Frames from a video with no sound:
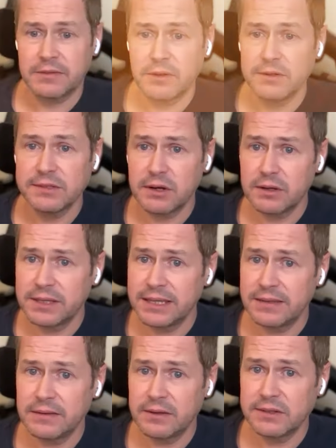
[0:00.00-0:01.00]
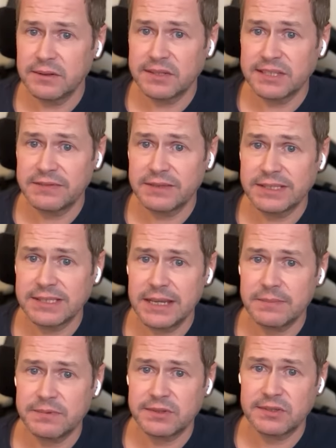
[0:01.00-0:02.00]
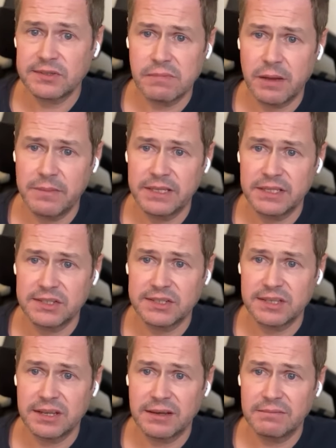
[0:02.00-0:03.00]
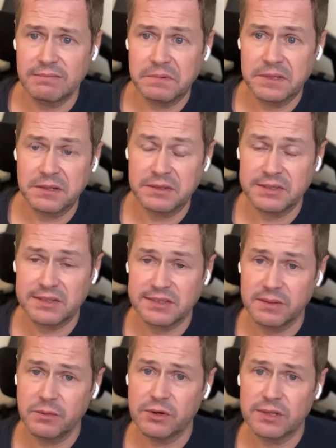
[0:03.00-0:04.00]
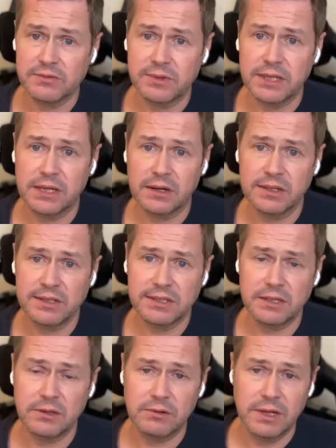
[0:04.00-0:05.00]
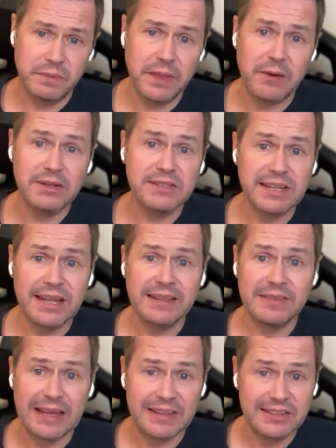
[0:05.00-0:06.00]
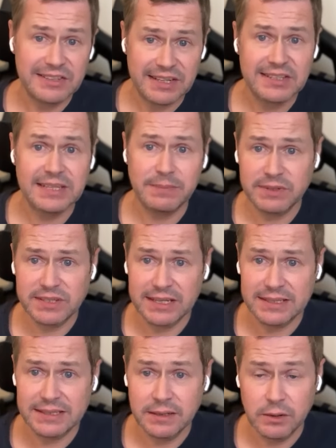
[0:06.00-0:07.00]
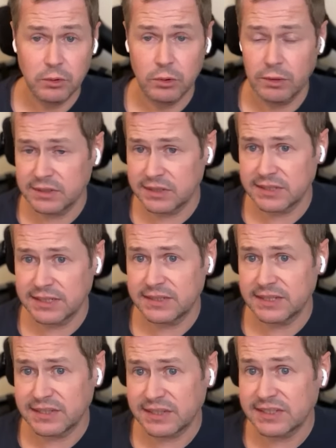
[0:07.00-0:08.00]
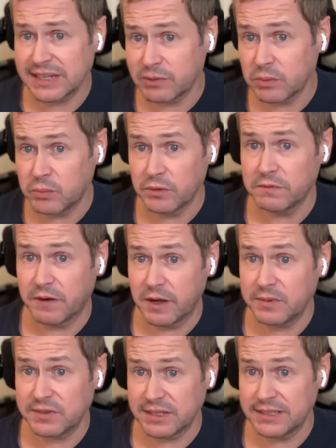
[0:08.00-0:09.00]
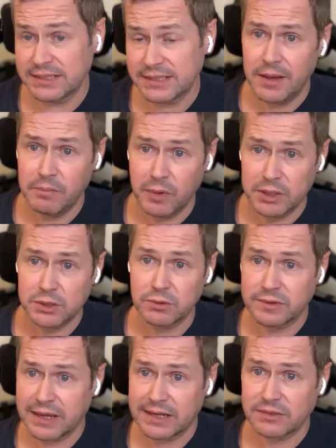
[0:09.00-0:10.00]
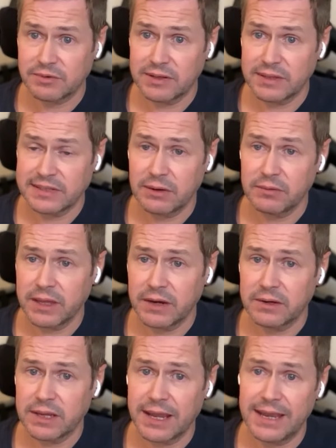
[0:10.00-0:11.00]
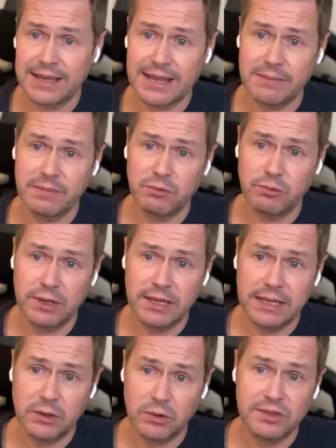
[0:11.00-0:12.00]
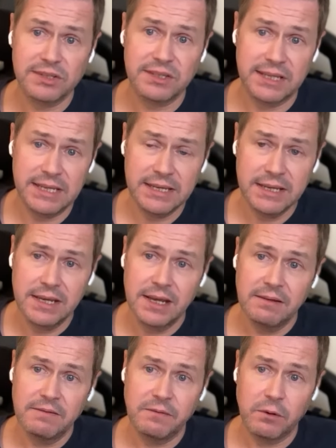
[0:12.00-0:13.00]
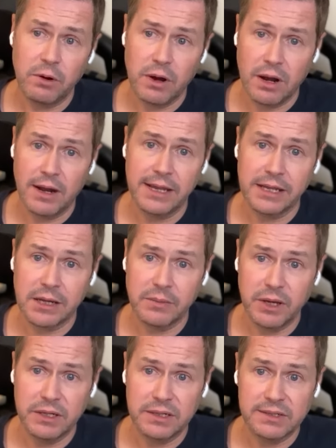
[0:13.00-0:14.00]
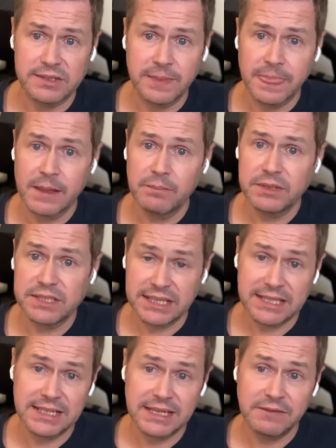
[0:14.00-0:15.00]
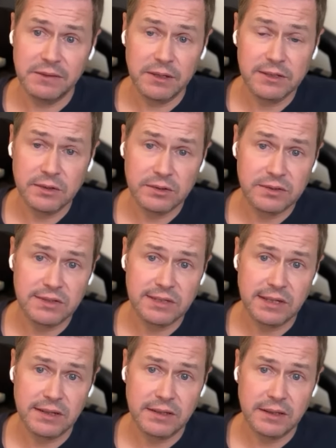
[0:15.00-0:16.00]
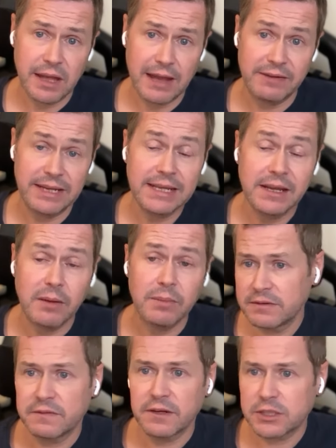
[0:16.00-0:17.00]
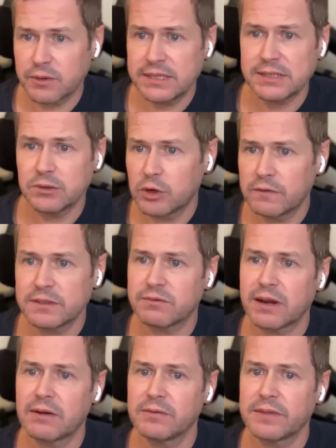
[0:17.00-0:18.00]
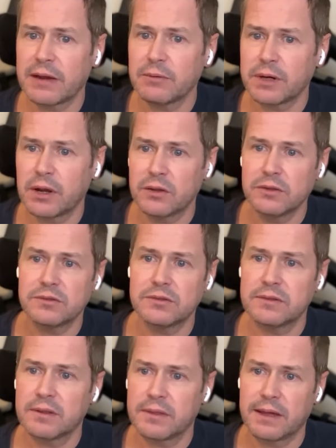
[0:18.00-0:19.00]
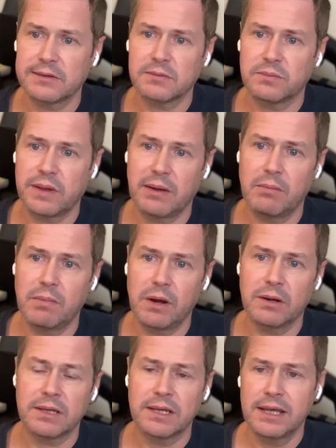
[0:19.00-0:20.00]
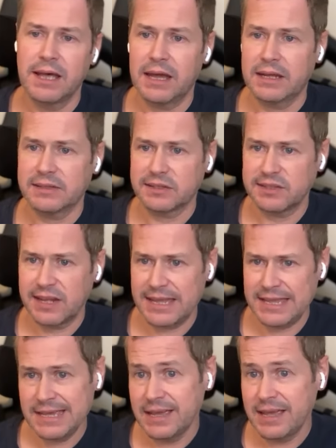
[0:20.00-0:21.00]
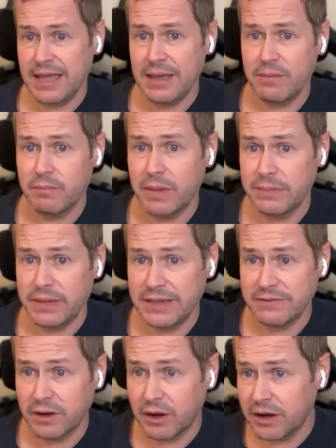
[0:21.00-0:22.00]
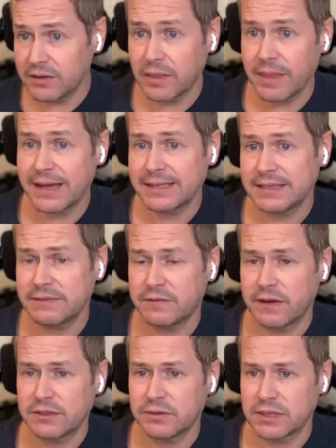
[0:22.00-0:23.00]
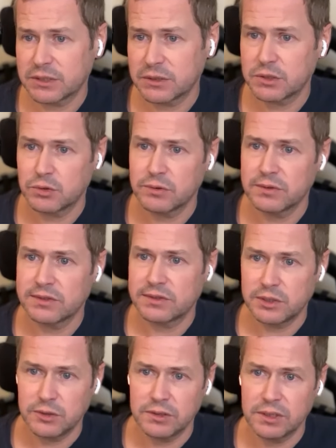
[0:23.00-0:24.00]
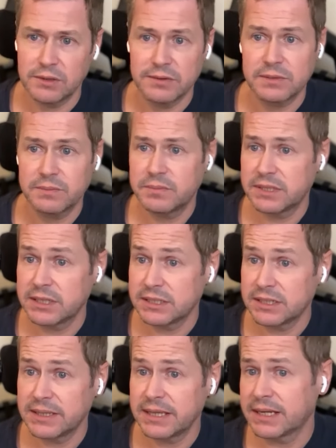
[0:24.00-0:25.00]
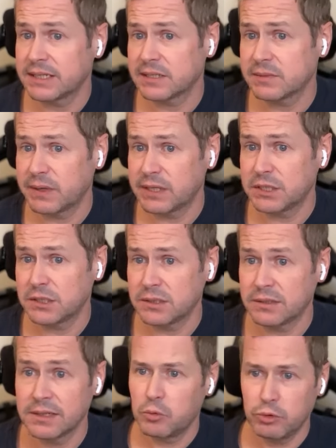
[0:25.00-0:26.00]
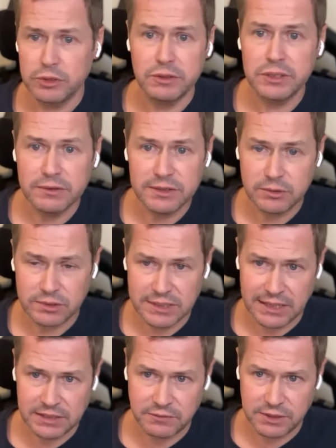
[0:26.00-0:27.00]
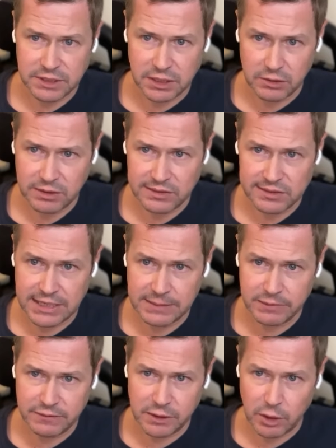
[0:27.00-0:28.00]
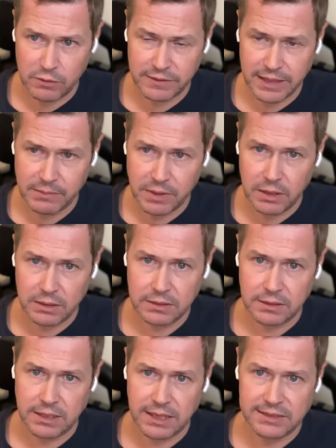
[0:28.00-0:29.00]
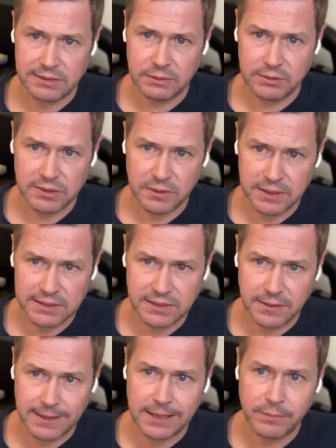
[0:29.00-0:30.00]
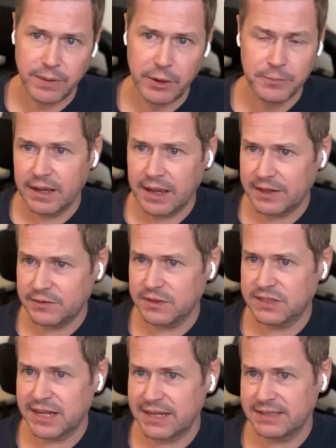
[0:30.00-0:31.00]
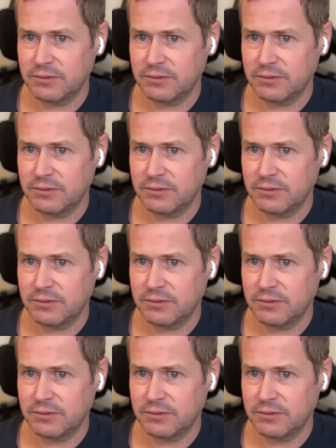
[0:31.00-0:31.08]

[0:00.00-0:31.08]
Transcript: Those are the 7 tips. I mean, just to summarize, really, guys, there is that 60%, or as I said, 67.5% marginal tax rate that's out there. Okay, it can be really costly for high income earners, particularly for those doctors that have an income that's fluctuating or hovers around that £100,000 mark. As I say, it may be even higher than that if you factor in national insurance, student loans, potentially the NHS pension, or you lose your tax-free childcare scheme if you go over that mark. Okay, so lots of things to think about. As we said,